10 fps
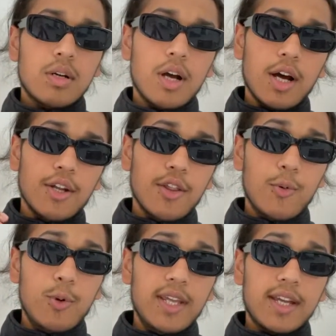another
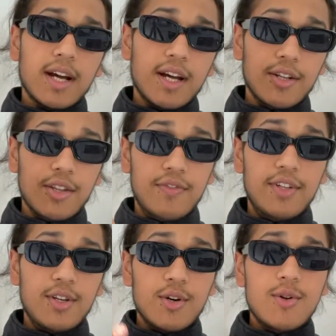week, another
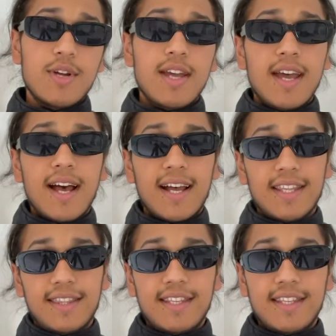video. And